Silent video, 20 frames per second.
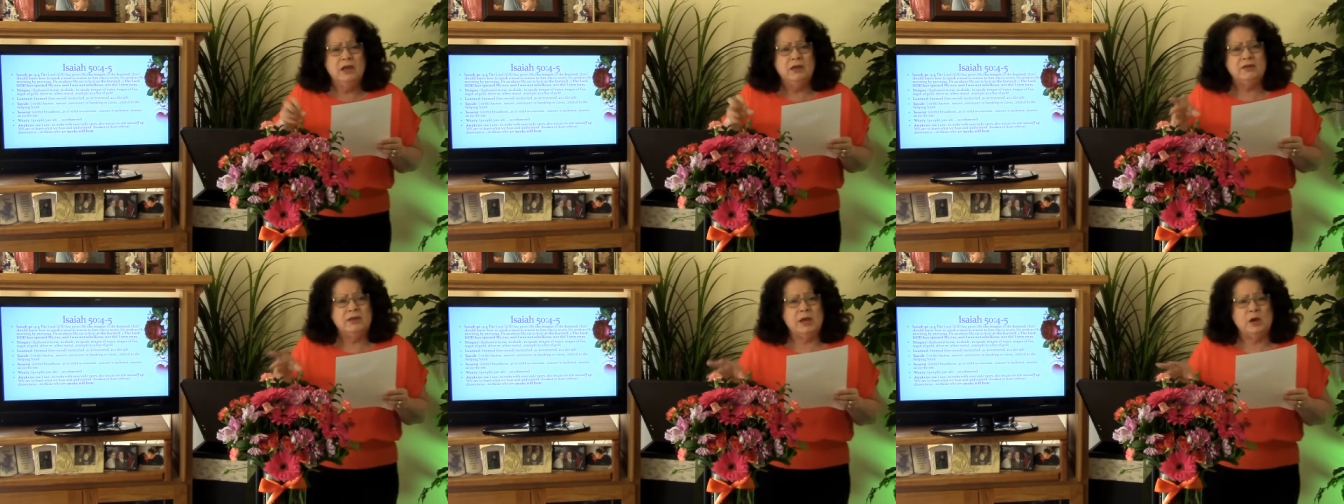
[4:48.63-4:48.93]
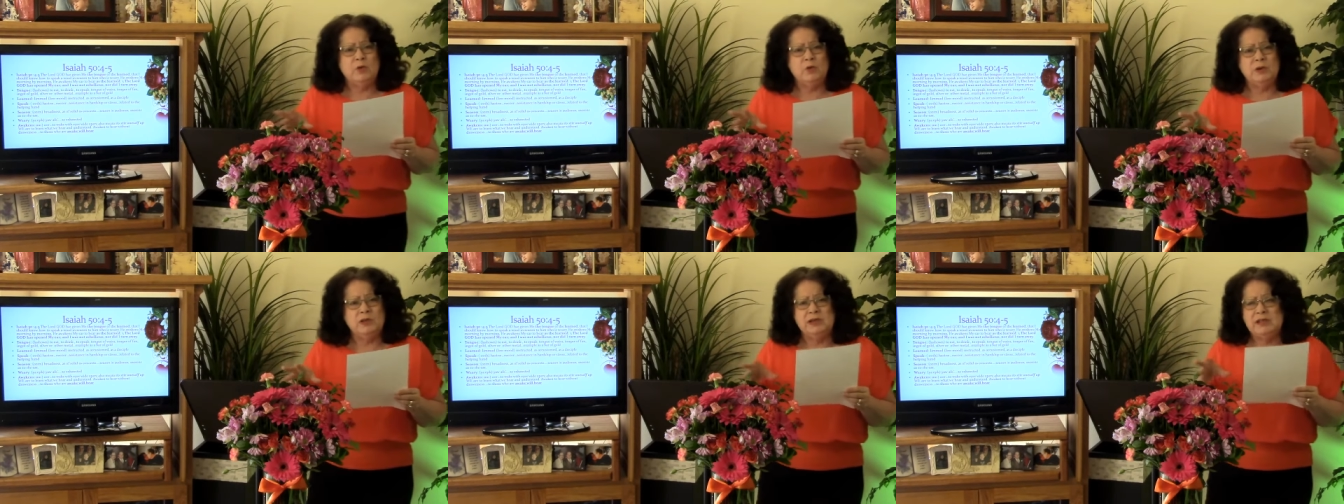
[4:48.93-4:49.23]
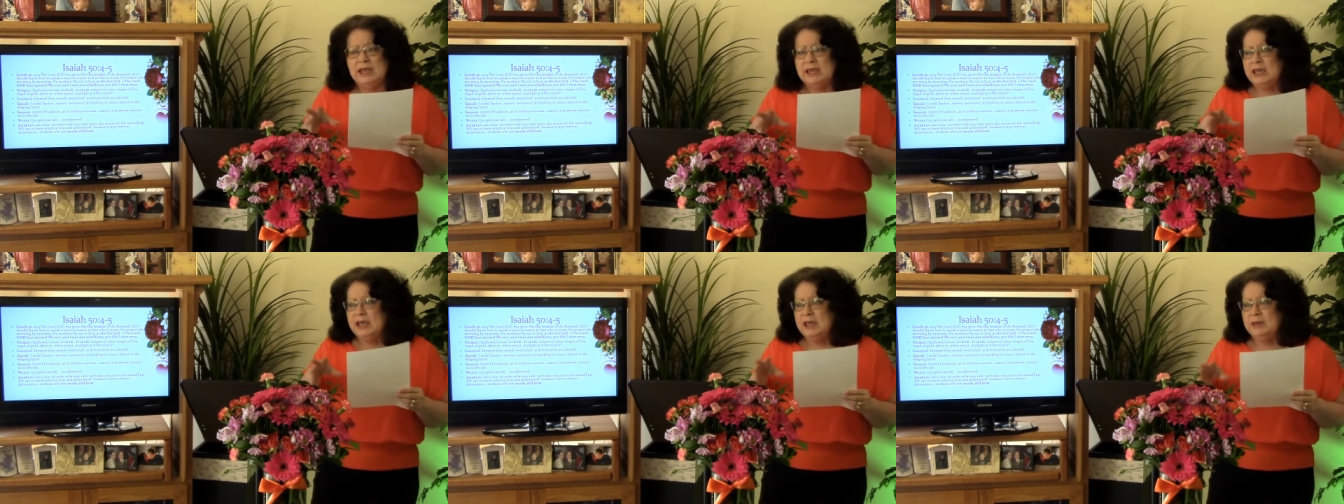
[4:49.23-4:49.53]
that when
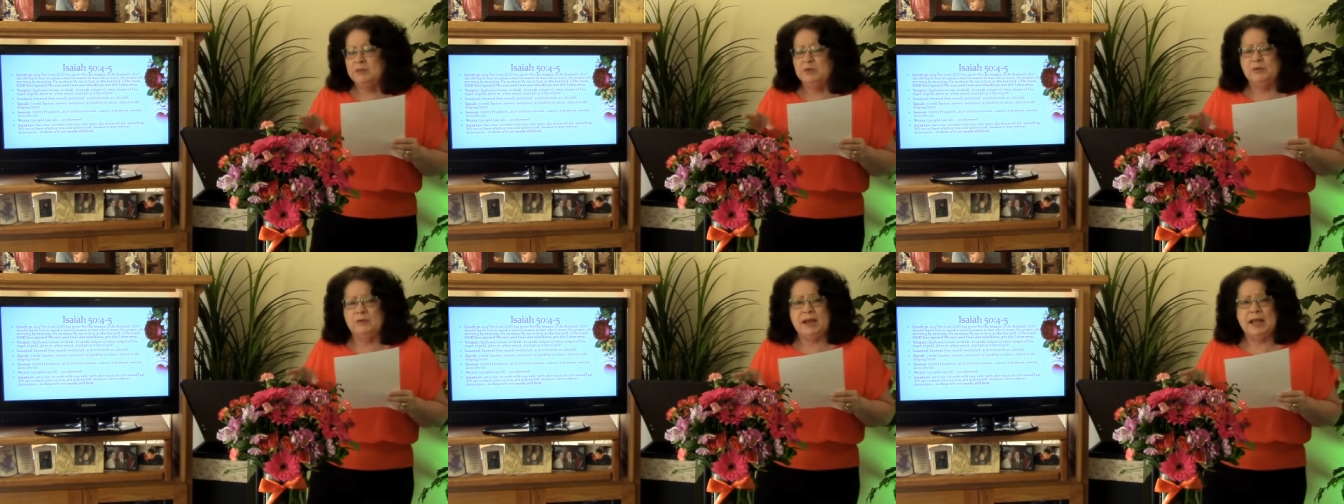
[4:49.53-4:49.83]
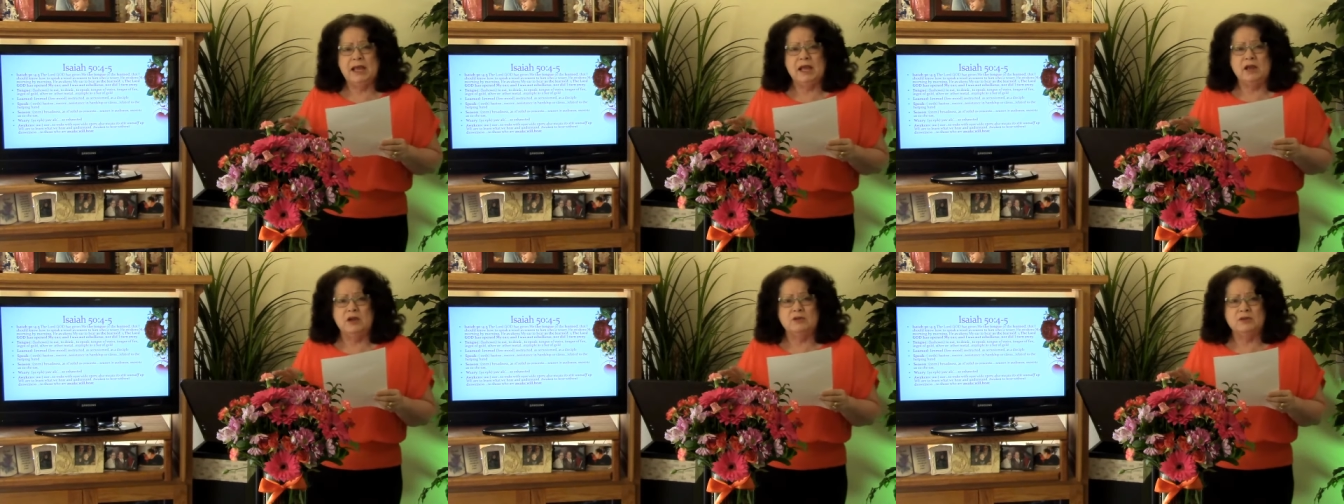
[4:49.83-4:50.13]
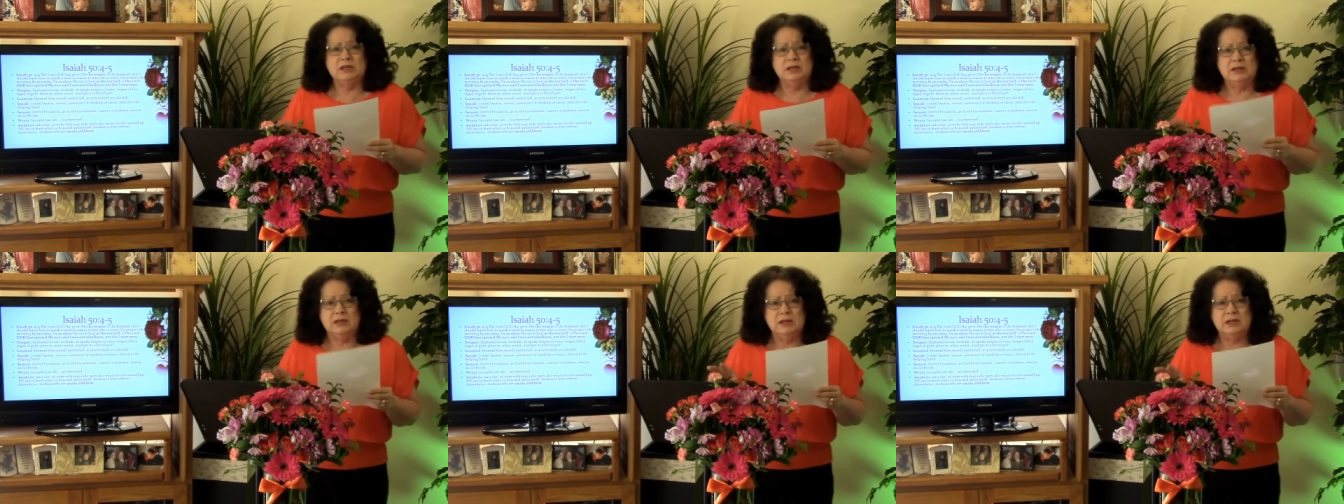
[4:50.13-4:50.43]
they came
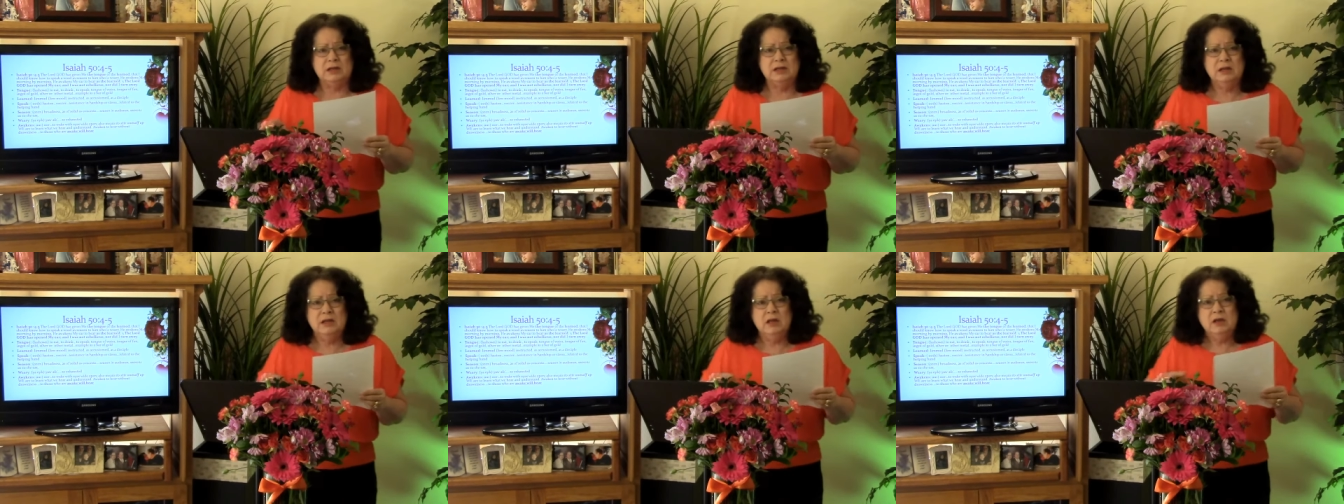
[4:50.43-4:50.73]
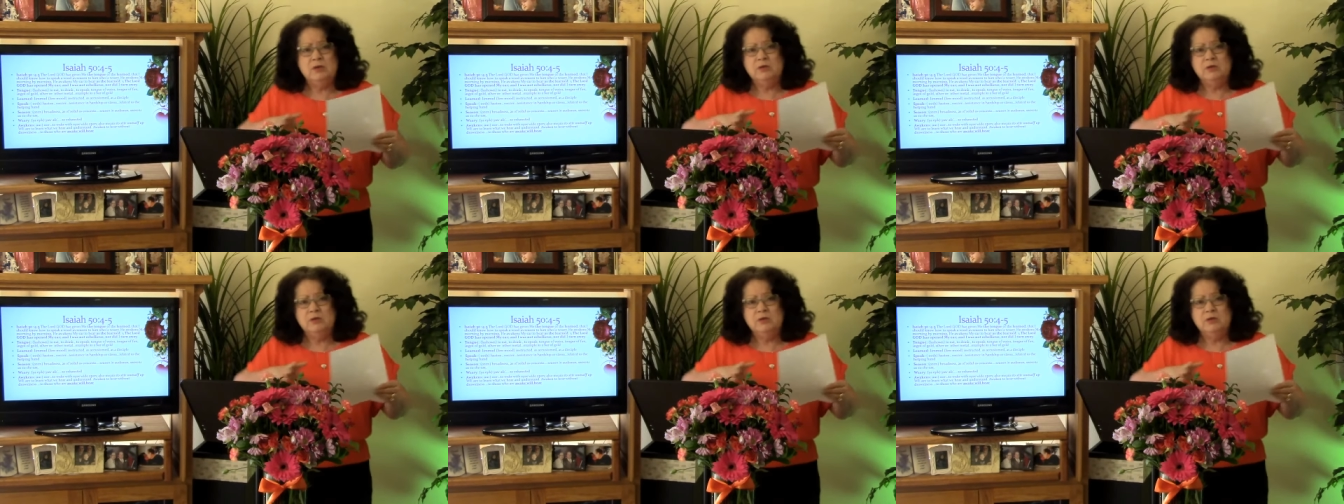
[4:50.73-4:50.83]
around and then